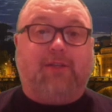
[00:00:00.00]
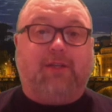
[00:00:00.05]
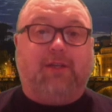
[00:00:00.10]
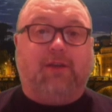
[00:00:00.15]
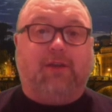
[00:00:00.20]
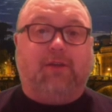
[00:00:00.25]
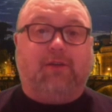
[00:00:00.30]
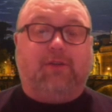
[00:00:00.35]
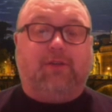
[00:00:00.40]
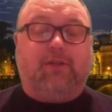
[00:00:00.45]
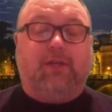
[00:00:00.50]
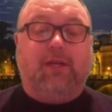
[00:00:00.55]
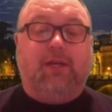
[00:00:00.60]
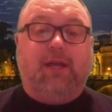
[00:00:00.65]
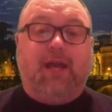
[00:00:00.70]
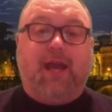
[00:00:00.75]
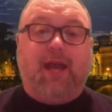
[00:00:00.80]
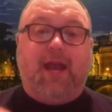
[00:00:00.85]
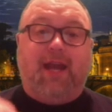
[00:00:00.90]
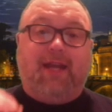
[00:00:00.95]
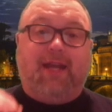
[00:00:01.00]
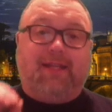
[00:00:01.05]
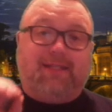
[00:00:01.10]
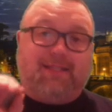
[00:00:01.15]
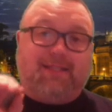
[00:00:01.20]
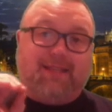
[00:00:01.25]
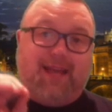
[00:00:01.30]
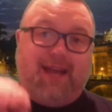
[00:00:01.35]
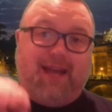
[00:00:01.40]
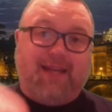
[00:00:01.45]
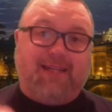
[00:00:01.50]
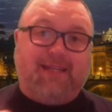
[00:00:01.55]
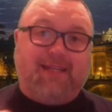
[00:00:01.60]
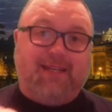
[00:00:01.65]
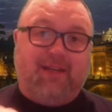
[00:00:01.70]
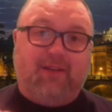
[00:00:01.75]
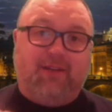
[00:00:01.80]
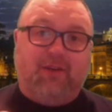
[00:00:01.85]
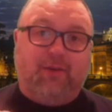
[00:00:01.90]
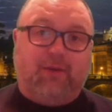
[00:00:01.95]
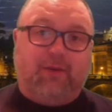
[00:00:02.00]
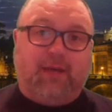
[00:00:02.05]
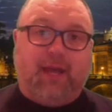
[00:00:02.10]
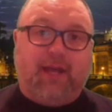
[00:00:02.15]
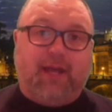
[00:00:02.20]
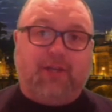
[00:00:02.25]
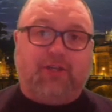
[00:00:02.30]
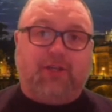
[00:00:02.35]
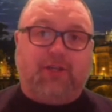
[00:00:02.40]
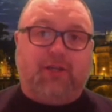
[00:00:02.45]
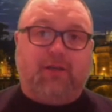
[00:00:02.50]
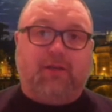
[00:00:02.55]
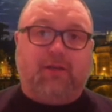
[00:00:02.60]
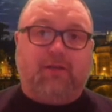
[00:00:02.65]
years. And its ideal location